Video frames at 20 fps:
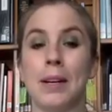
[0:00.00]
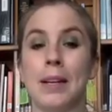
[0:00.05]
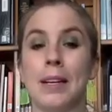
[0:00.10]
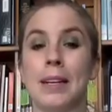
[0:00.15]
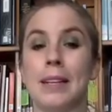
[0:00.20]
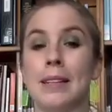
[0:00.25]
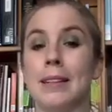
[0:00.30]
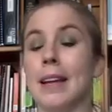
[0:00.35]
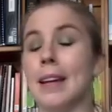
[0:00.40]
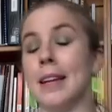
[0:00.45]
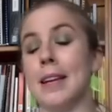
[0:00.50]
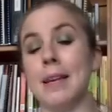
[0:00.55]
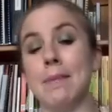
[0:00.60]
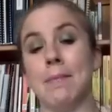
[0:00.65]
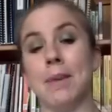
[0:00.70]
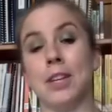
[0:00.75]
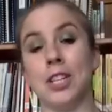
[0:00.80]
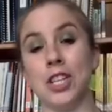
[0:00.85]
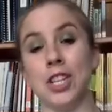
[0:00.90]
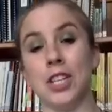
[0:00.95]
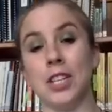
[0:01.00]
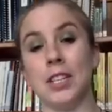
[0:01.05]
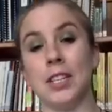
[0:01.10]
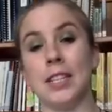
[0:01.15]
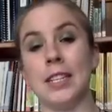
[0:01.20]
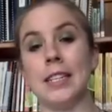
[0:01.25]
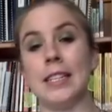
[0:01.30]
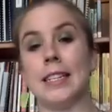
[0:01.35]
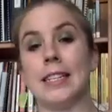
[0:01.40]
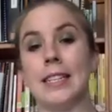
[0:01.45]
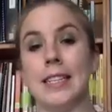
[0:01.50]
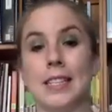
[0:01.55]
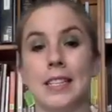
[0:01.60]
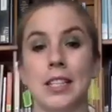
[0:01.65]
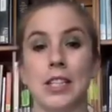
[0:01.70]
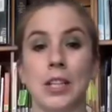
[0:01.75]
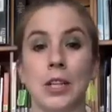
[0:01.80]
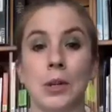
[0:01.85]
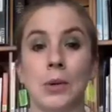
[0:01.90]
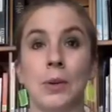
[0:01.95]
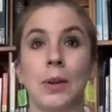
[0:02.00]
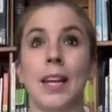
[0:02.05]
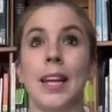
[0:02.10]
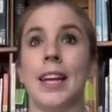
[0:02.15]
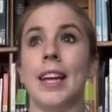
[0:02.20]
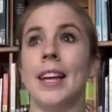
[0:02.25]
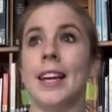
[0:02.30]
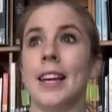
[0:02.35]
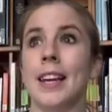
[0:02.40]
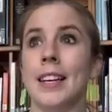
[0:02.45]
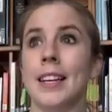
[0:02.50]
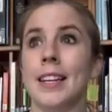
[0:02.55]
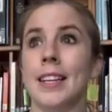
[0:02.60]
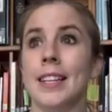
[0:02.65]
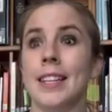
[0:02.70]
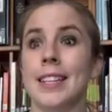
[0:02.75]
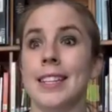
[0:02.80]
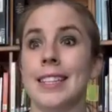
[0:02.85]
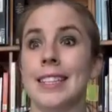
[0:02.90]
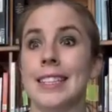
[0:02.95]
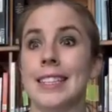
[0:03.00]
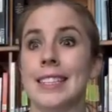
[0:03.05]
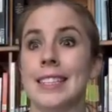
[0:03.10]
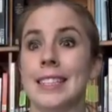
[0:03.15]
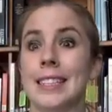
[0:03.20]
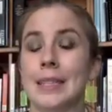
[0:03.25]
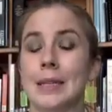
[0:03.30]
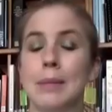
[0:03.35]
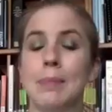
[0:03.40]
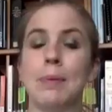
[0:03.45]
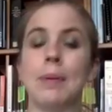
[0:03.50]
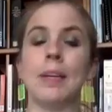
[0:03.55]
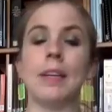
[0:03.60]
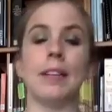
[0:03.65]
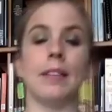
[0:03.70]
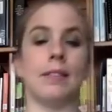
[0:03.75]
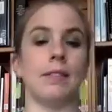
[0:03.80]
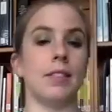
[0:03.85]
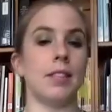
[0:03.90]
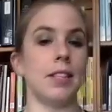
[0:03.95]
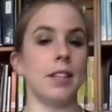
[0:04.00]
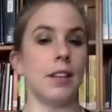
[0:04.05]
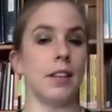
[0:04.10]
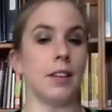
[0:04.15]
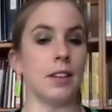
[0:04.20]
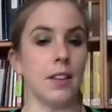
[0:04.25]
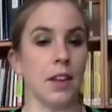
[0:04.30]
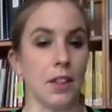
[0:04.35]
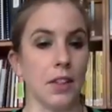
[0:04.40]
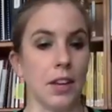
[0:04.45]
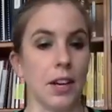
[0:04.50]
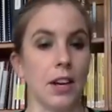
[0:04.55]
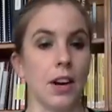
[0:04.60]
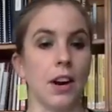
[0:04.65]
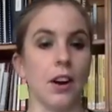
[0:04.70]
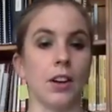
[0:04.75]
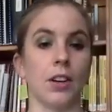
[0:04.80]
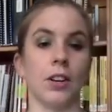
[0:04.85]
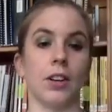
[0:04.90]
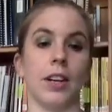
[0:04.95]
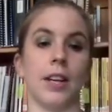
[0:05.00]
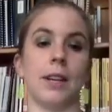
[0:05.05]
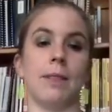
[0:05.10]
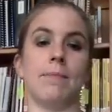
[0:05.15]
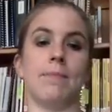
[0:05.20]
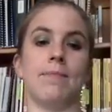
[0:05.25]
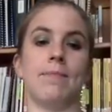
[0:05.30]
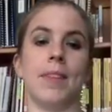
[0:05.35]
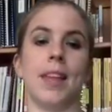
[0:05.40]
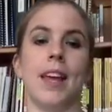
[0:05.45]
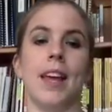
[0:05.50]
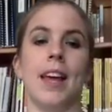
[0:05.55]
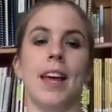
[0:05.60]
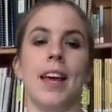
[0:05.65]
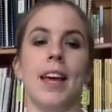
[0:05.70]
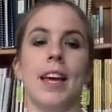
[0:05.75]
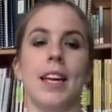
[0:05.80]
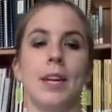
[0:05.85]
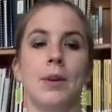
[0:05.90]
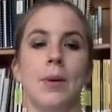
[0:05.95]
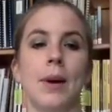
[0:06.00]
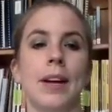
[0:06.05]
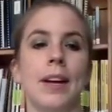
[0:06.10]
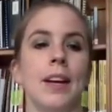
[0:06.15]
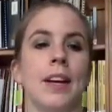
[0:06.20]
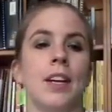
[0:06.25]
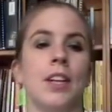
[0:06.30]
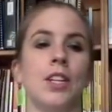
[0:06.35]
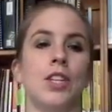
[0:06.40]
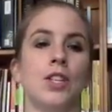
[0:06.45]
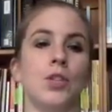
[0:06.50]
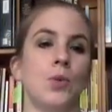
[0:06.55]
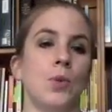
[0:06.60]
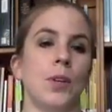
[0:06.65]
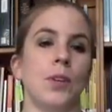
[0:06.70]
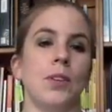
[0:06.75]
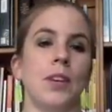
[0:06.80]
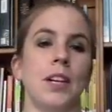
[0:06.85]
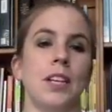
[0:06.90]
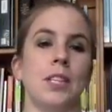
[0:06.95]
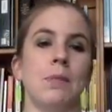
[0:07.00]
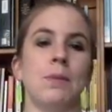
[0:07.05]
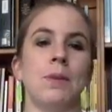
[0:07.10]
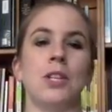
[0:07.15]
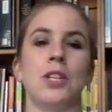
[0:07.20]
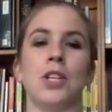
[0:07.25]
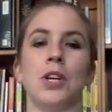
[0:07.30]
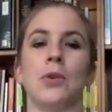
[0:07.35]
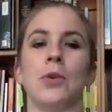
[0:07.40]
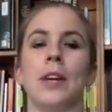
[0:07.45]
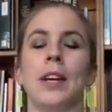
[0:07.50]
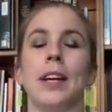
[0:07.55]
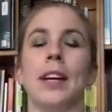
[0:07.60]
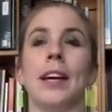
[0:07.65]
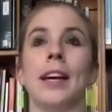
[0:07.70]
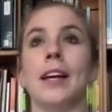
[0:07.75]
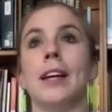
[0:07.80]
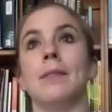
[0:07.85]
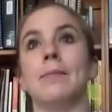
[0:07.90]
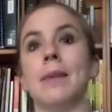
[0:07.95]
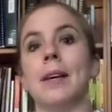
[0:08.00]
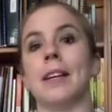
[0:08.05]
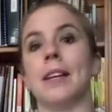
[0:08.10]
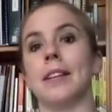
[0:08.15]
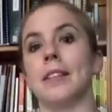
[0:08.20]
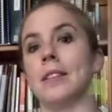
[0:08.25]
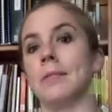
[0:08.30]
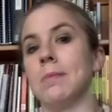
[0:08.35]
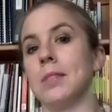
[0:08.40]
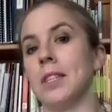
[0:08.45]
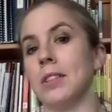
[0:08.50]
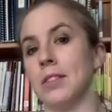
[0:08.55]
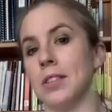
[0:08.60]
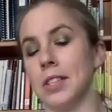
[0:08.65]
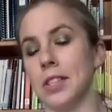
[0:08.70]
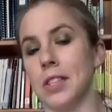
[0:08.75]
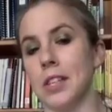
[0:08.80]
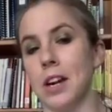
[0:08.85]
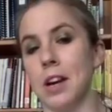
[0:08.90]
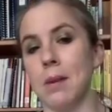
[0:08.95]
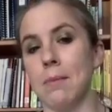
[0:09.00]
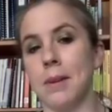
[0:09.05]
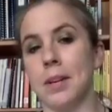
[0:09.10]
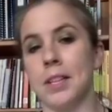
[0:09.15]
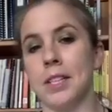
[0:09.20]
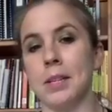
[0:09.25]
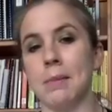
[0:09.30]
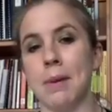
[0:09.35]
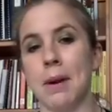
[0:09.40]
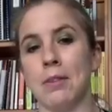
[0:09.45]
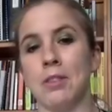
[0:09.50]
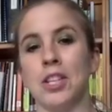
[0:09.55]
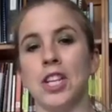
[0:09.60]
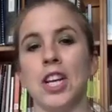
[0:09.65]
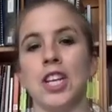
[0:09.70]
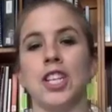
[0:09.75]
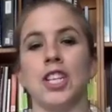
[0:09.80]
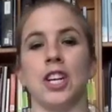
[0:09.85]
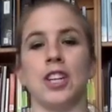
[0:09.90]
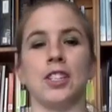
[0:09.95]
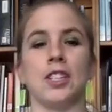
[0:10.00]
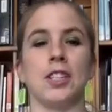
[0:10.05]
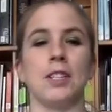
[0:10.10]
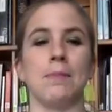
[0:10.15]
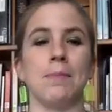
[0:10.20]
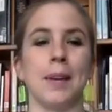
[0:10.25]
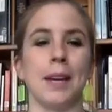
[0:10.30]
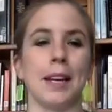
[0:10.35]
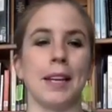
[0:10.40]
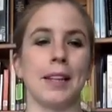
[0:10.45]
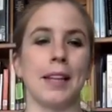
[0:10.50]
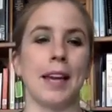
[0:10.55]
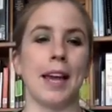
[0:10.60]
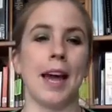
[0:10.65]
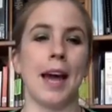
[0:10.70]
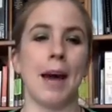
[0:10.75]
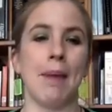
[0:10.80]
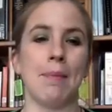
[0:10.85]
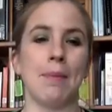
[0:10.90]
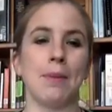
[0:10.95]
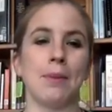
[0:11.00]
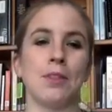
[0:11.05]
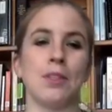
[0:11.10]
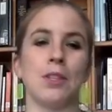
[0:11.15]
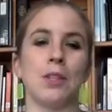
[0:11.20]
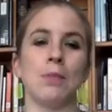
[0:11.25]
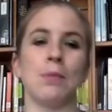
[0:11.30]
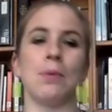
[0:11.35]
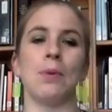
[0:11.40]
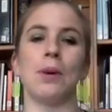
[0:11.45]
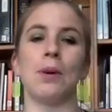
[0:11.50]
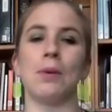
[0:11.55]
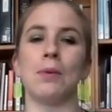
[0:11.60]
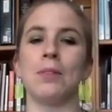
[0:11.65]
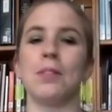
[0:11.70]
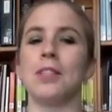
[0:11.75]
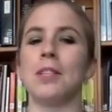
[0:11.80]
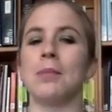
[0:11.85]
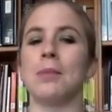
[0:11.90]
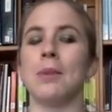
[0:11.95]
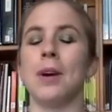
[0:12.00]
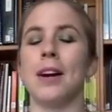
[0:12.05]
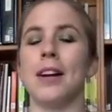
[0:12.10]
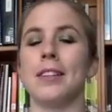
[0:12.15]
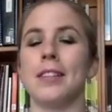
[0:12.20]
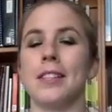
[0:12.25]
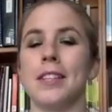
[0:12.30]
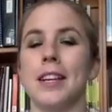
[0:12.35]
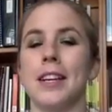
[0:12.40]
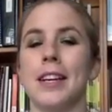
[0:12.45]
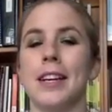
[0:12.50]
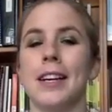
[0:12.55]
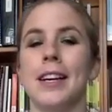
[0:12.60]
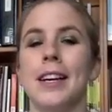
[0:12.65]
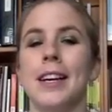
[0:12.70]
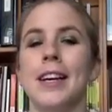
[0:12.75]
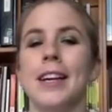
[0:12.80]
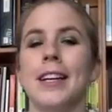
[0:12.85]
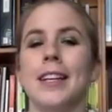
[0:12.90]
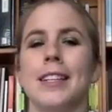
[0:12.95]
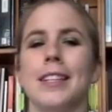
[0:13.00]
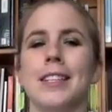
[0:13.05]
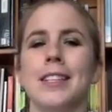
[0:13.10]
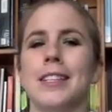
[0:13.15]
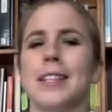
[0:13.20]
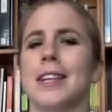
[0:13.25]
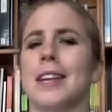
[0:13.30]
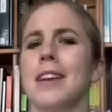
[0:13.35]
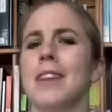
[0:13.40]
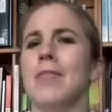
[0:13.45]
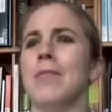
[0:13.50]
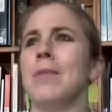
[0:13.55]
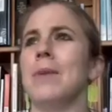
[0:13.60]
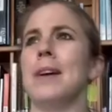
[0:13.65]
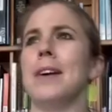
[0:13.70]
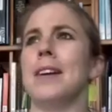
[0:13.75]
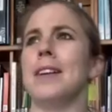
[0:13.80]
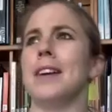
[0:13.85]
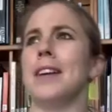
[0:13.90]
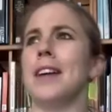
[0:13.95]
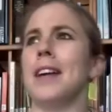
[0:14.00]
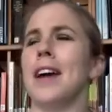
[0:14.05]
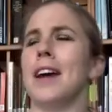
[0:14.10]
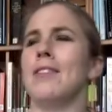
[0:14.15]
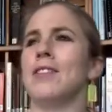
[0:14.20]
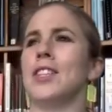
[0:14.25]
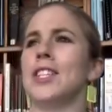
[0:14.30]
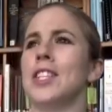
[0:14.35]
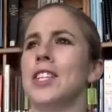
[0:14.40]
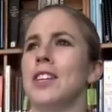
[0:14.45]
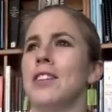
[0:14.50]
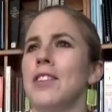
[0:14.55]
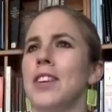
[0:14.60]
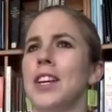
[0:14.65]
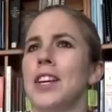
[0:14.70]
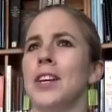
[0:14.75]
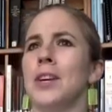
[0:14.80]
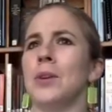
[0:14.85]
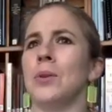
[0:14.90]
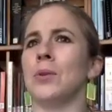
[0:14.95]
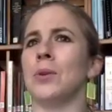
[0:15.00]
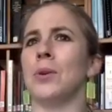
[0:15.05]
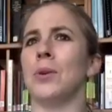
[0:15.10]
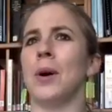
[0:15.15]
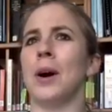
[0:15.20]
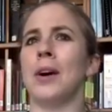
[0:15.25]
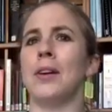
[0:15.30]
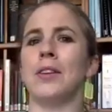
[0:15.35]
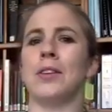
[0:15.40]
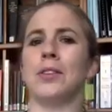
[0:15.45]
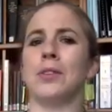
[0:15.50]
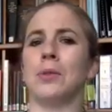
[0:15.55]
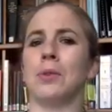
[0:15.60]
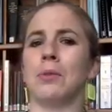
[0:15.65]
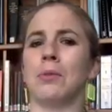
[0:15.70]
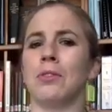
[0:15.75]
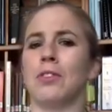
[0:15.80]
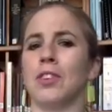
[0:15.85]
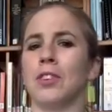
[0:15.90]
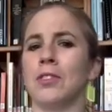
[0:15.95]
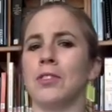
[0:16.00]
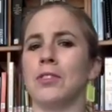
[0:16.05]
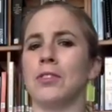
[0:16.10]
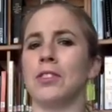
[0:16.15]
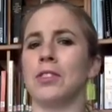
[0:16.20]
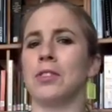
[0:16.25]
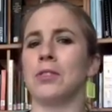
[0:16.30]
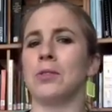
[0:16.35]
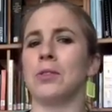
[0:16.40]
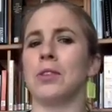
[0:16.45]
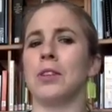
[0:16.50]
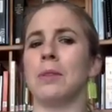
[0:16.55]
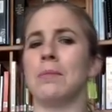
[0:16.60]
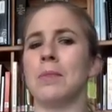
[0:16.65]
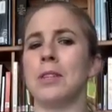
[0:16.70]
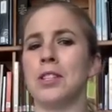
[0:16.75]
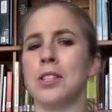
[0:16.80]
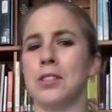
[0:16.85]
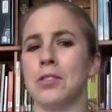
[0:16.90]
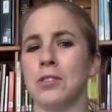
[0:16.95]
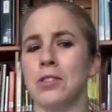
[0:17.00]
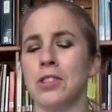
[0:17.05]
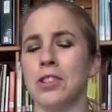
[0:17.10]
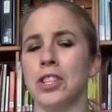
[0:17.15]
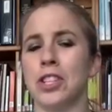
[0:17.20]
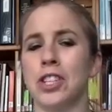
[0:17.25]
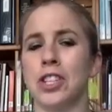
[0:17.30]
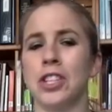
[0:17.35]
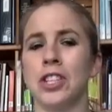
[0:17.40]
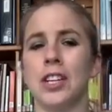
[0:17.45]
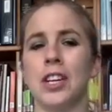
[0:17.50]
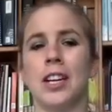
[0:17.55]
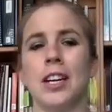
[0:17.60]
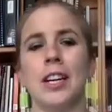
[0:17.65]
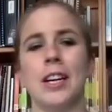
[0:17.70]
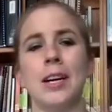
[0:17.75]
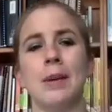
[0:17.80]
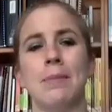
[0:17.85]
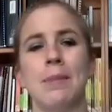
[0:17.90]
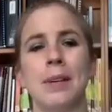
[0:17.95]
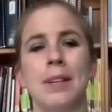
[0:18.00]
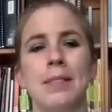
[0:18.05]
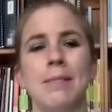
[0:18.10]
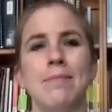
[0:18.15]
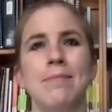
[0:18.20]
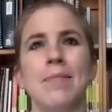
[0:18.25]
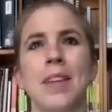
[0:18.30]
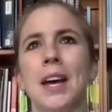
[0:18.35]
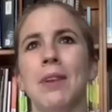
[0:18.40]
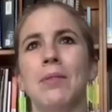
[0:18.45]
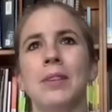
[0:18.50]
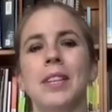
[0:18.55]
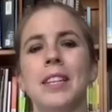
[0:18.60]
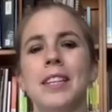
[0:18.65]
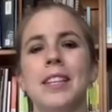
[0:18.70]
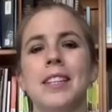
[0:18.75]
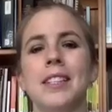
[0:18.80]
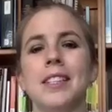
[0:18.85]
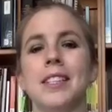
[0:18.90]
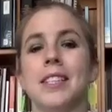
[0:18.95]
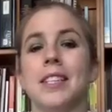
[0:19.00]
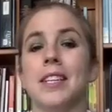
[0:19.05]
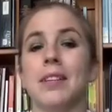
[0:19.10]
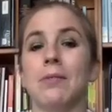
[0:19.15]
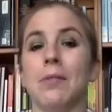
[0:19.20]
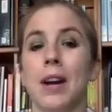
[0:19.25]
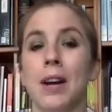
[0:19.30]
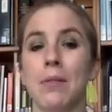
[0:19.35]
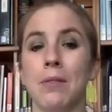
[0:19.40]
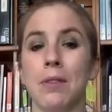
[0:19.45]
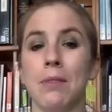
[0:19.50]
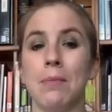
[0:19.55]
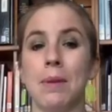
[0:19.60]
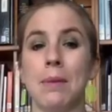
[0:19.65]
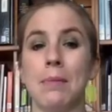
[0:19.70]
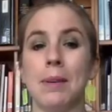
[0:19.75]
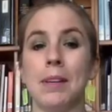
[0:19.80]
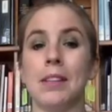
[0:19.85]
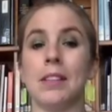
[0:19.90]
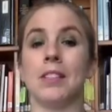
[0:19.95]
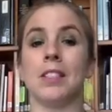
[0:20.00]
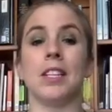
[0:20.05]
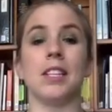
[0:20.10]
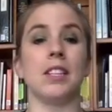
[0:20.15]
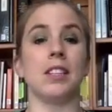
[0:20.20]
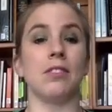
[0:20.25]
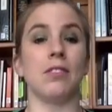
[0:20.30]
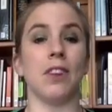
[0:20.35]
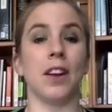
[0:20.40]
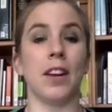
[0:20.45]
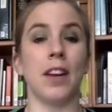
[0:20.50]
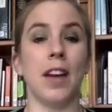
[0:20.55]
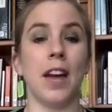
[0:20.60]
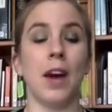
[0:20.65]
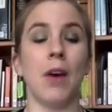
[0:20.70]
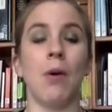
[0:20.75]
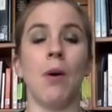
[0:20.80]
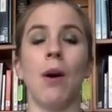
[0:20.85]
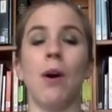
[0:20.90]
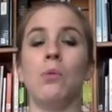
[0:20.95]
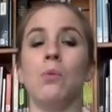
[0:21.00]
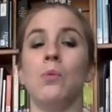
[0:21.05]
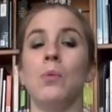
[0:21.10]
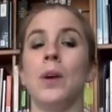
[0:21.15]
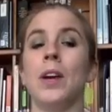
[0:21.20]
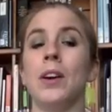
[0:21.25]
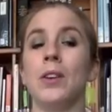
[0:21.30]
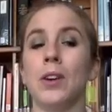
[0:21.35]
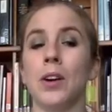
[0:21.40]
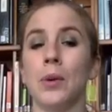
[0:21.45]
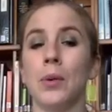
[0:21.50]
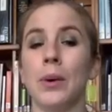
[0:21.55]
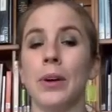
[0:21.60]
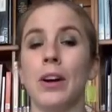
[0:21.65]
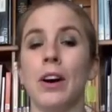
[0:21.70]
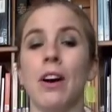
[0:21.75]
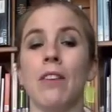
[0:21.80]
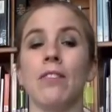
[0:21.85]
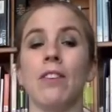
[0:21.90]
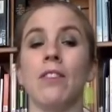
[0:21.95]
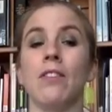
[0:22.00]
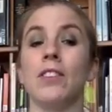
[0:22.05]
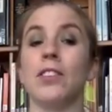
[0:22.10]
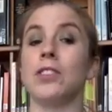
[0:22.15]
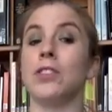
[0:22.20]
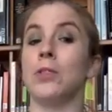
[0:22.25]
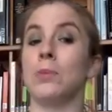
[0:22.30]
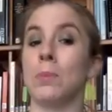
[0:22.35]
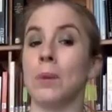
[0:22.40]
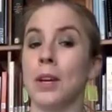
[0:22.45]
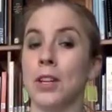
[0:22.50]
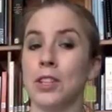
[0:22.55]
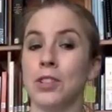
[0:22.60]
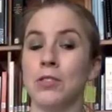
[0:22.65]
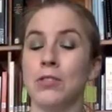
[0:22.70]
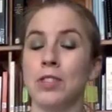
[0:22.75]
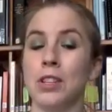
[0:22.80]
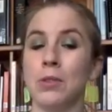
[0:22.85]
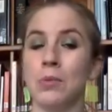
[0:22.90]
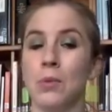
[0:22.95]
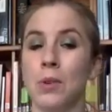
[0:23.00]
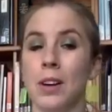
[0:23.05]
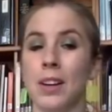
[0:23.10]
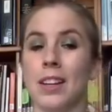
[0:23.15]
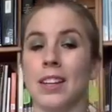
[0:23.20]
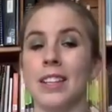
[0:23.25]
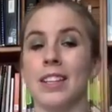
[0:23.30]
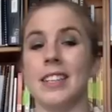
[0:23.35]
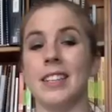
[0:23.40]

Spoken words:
that he mentioned. So, eek, but still nothing concrete. Anyway, Twitter has been joking and making some serious comments about Jay Johnston being at the Capitol, to the point where some are asking, does the FBI not have a TV or know how to do a reverse Google image search? But that really doesn't sit right with me, because as of right now, all we are going off of is two pictures, and one